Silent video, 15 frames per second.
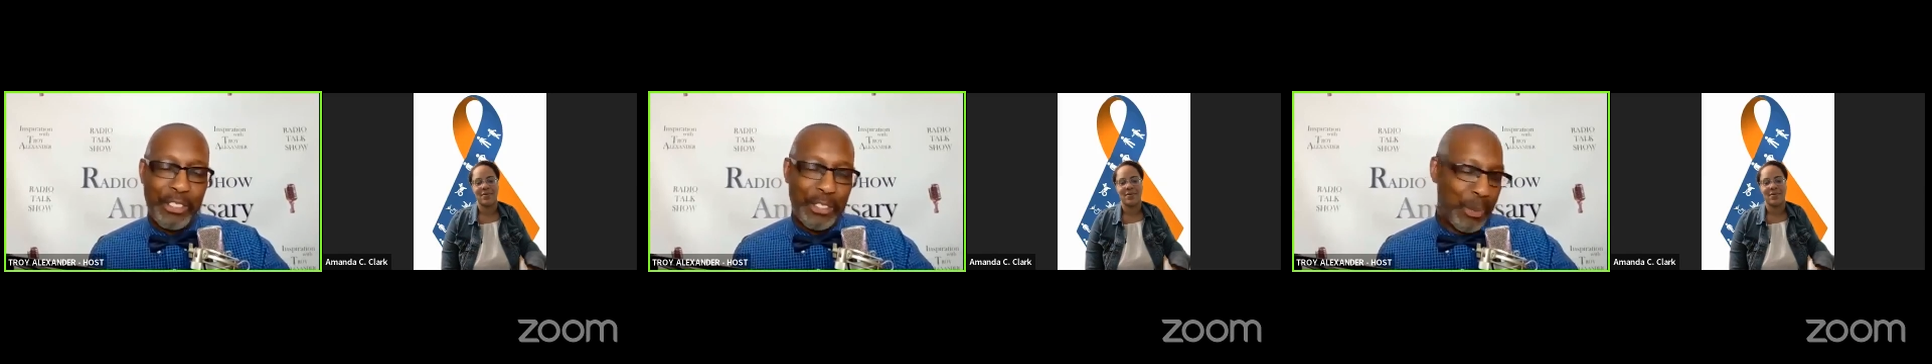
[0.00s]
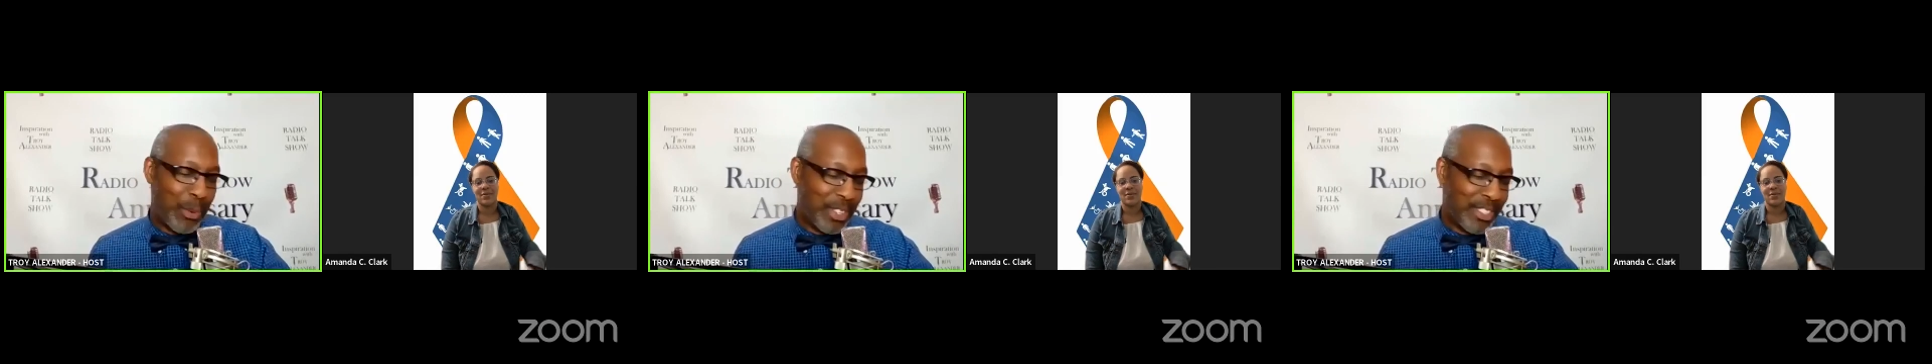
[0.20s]

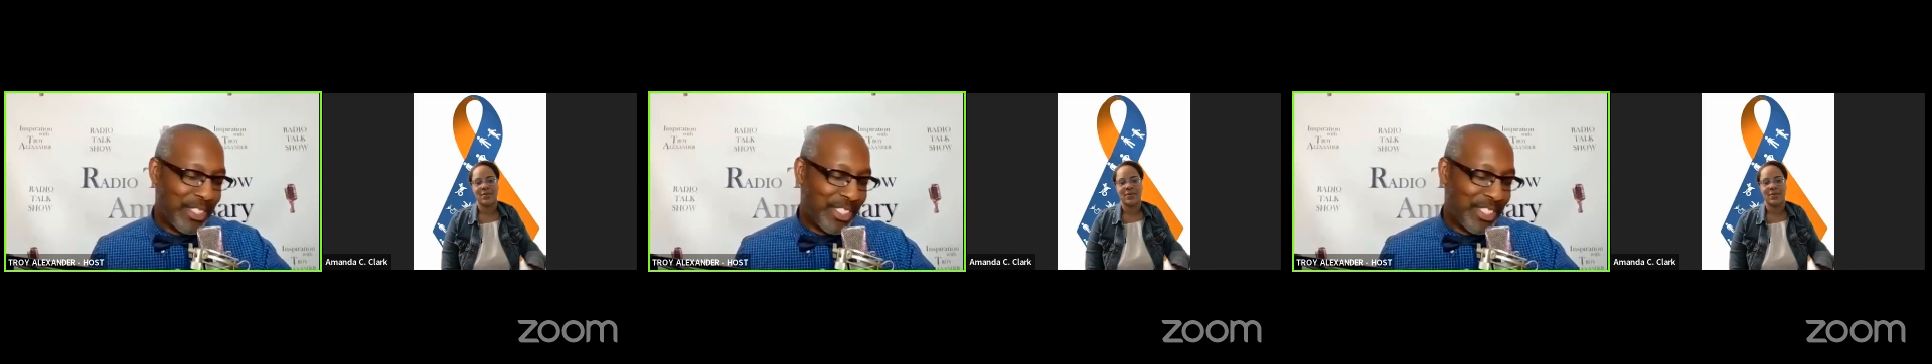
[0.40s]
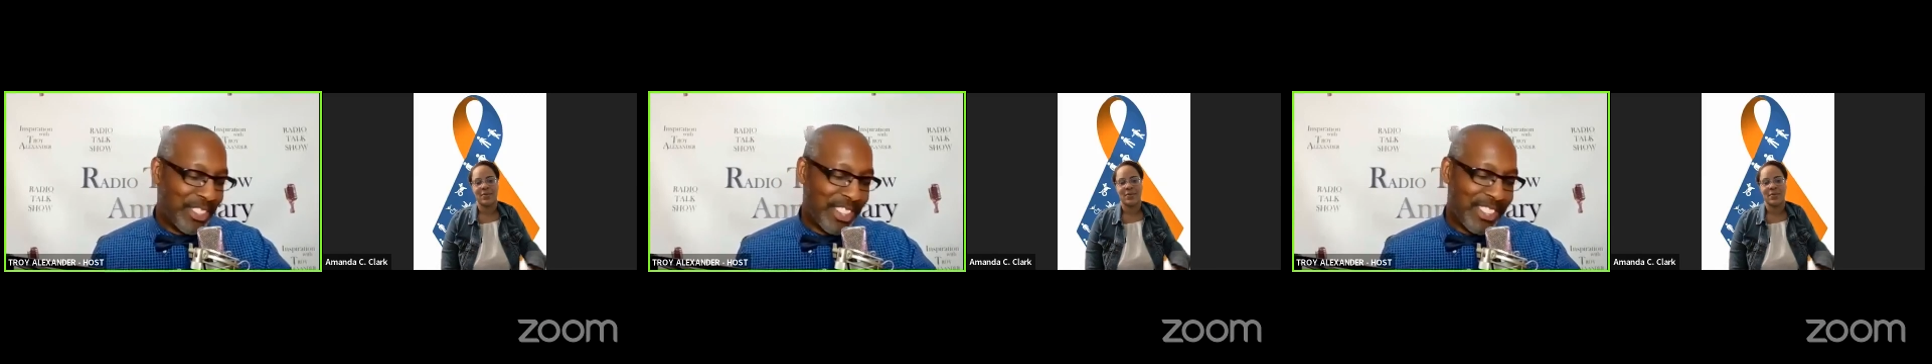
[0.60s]
that you
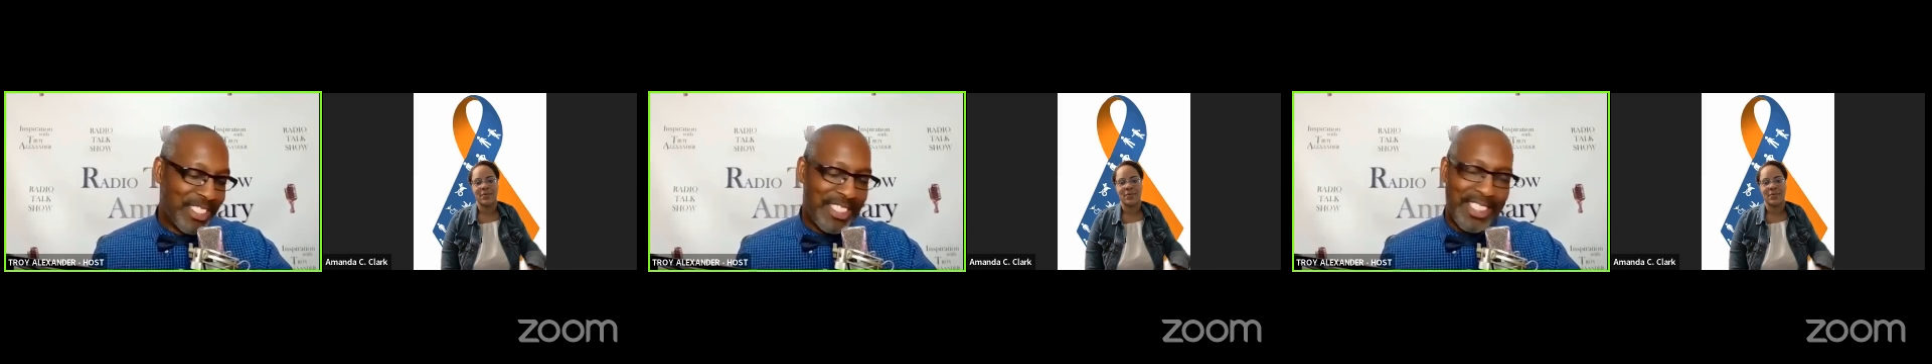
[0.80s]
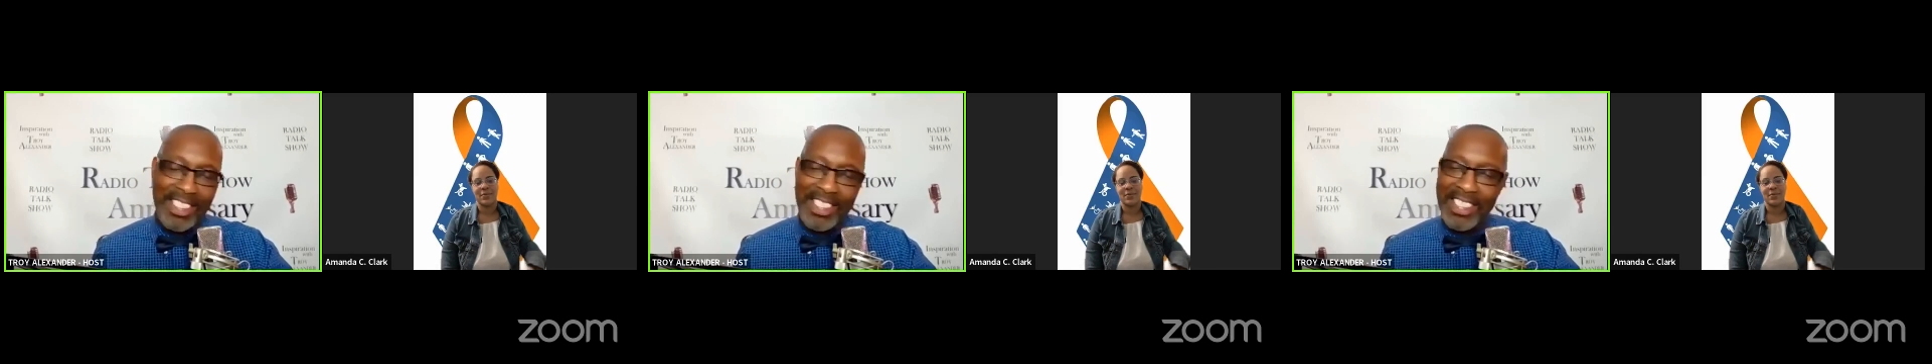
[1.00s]
want to
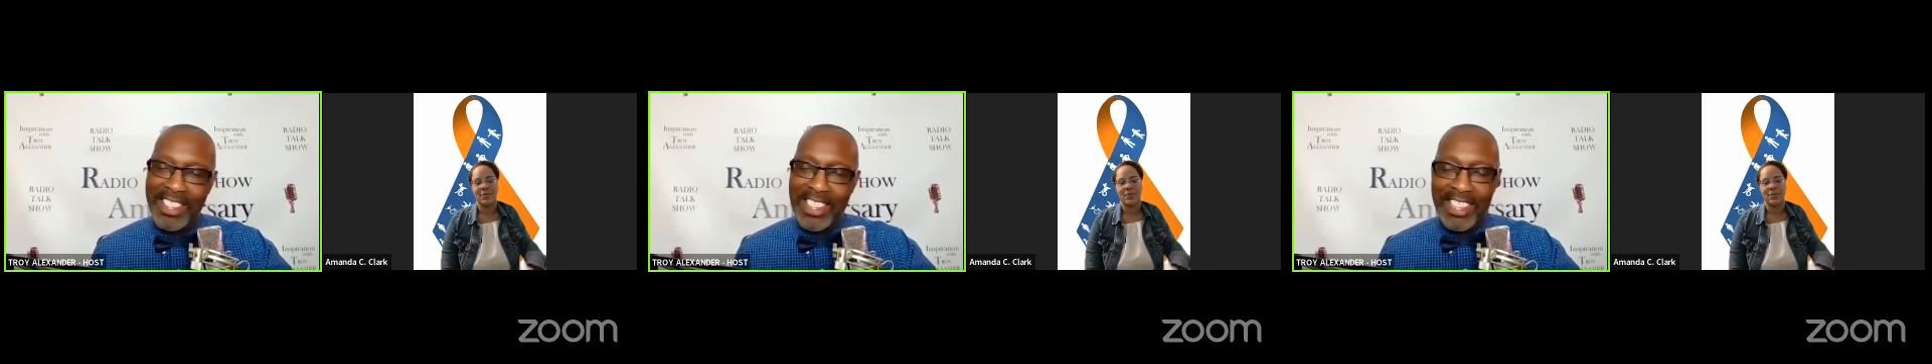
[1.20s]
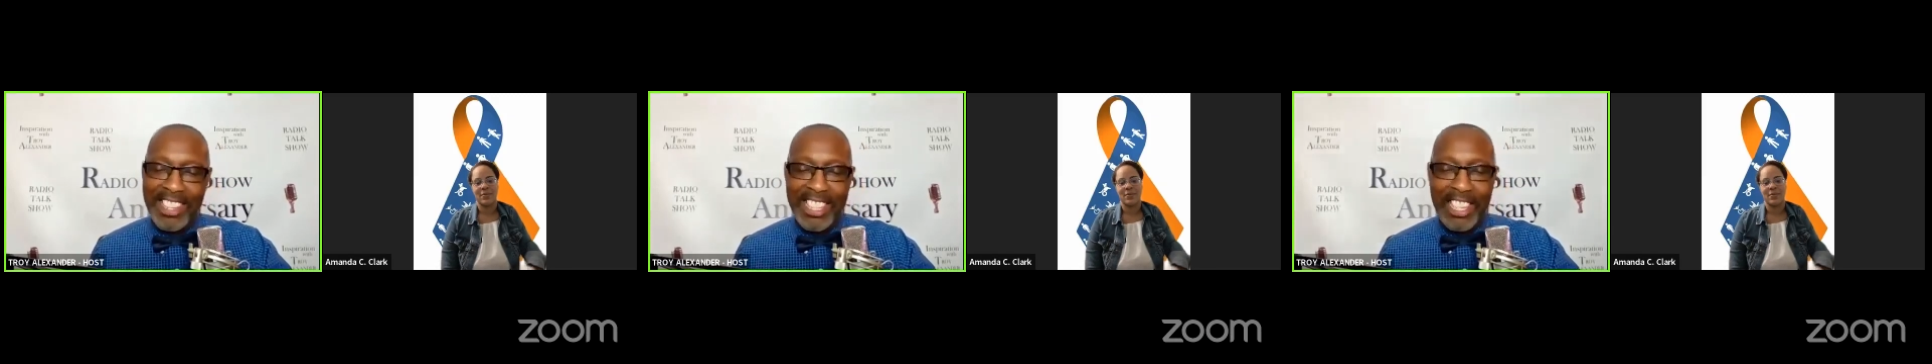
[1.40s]
just
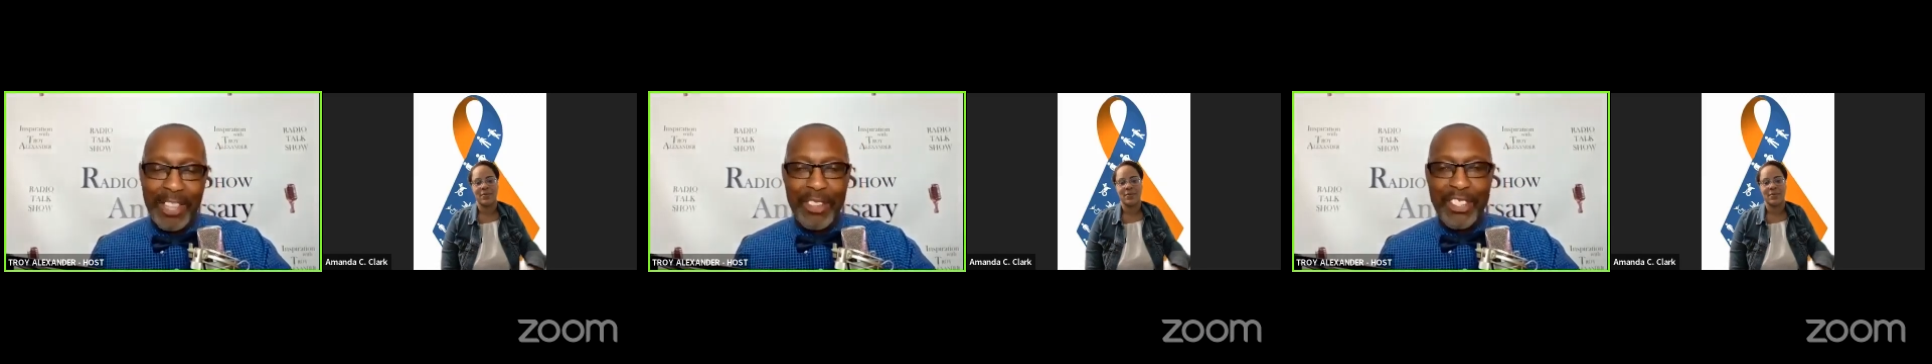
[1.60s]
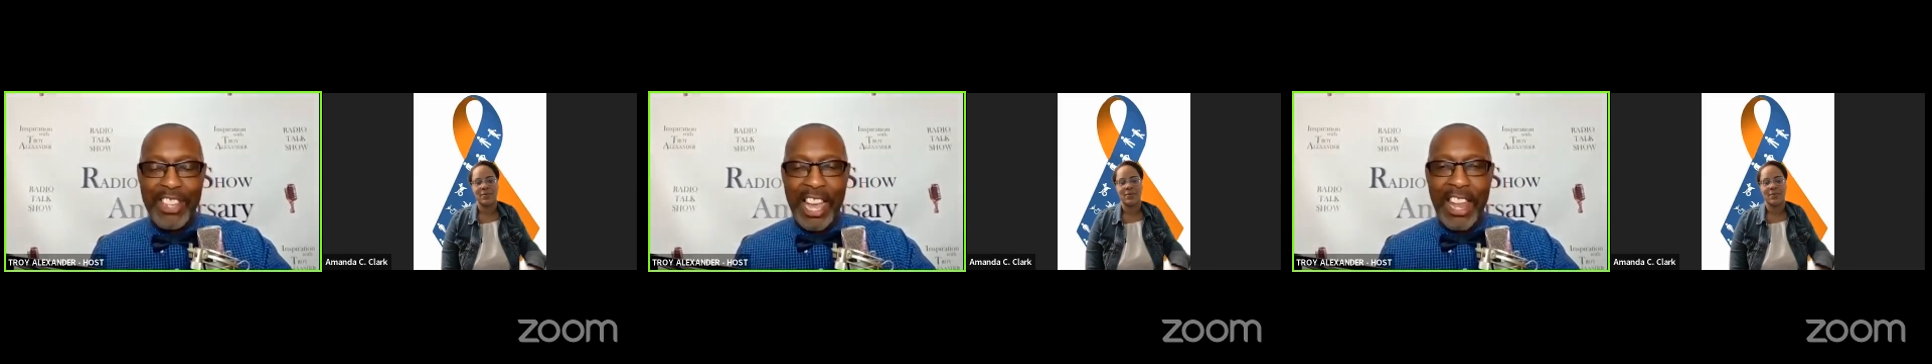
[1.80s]

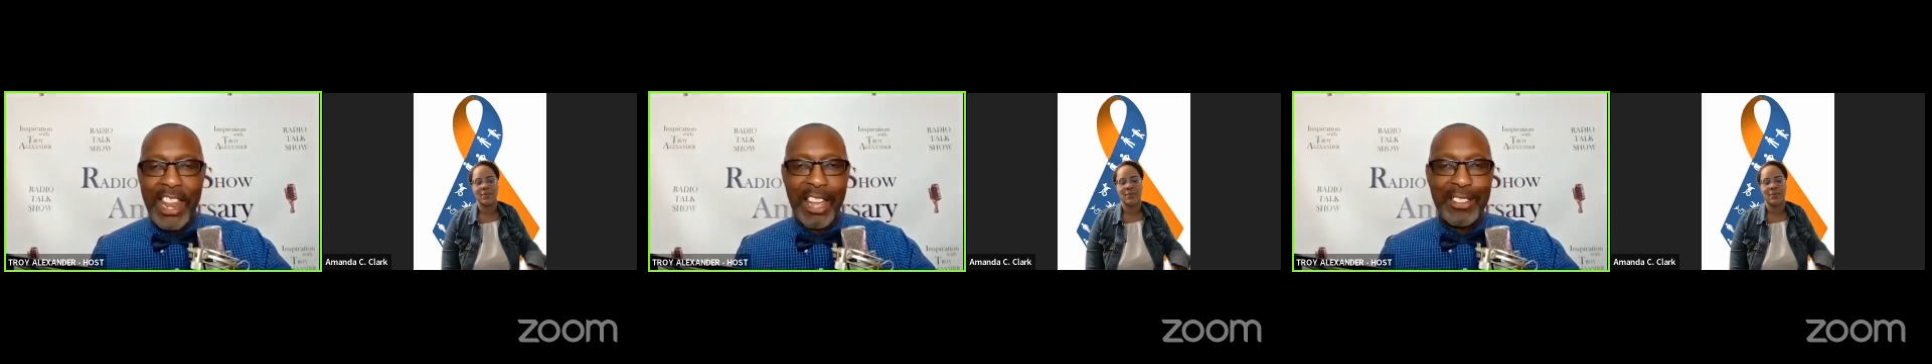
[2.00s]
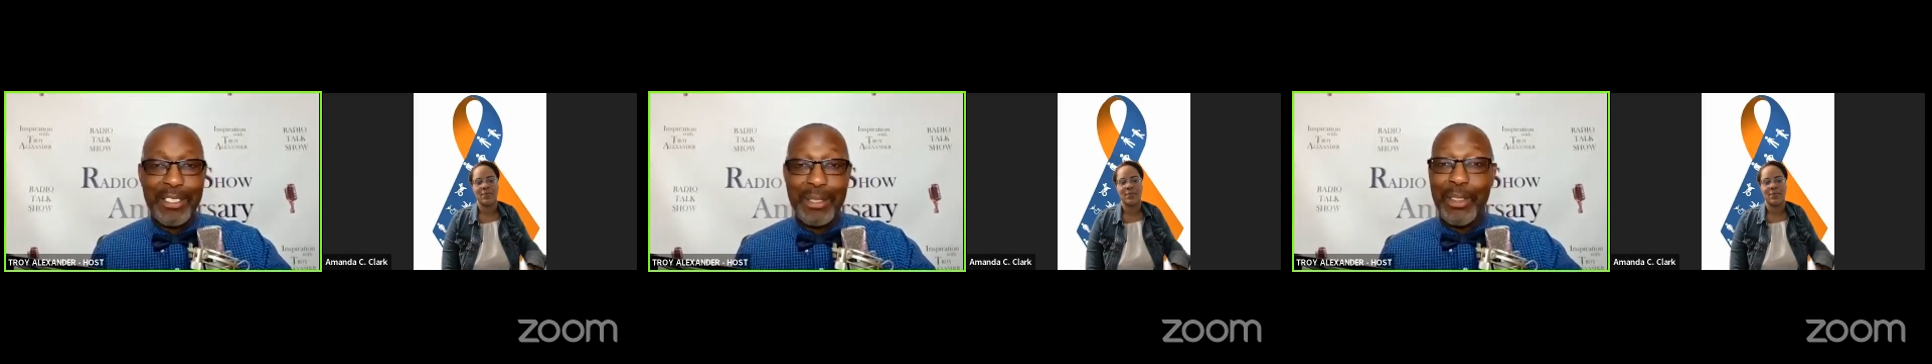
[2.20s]
give a
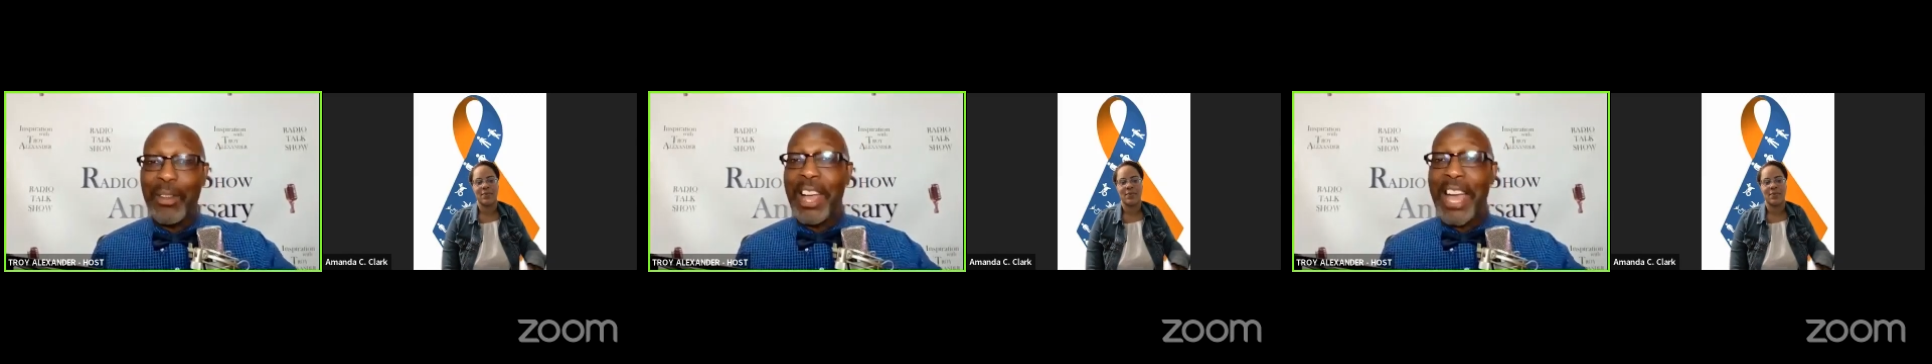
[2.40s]
shout out to?